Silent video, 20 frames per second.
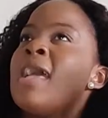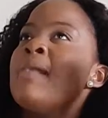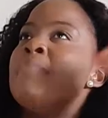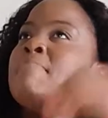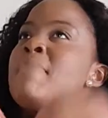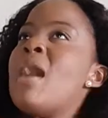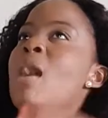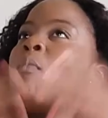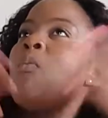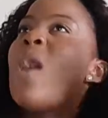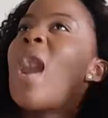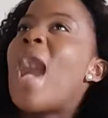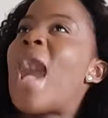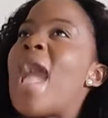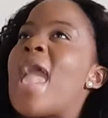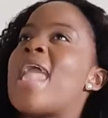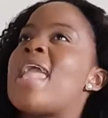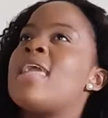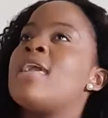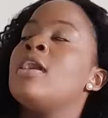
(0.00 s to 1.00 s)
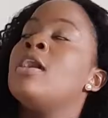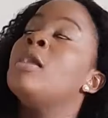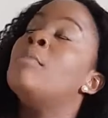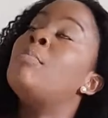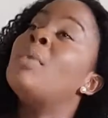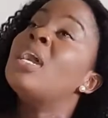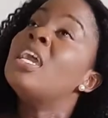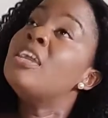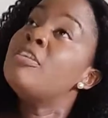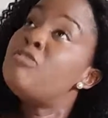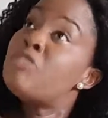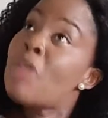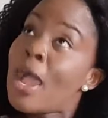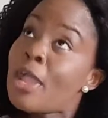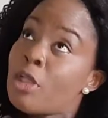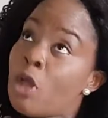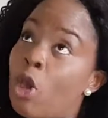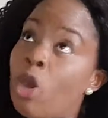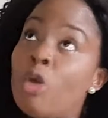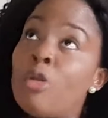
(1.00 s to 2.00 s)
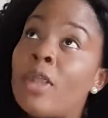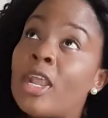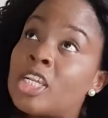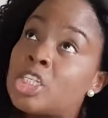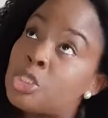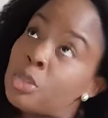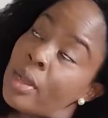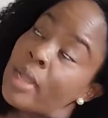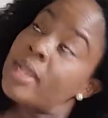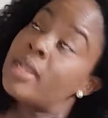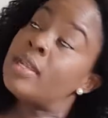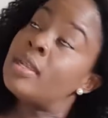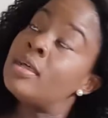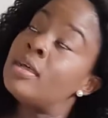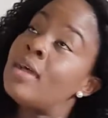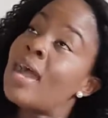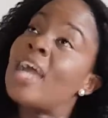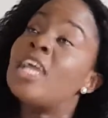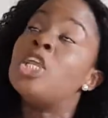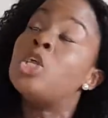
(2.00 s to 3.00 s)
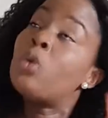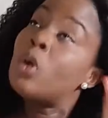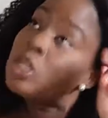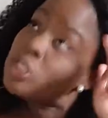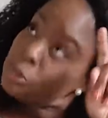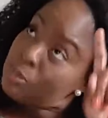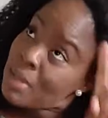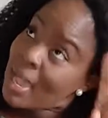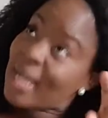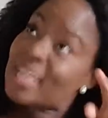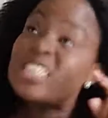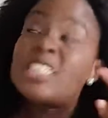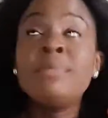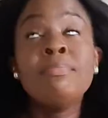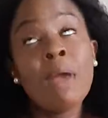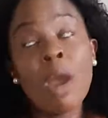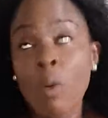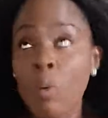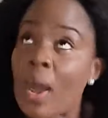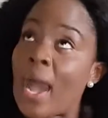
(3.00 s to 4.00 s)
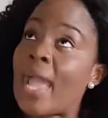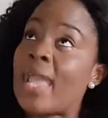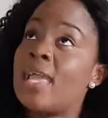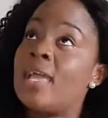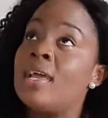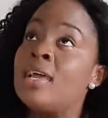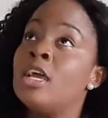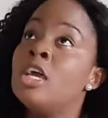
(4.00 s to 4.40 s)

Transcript: But why? But if you have your own restaurant, are you going to be asking, but why?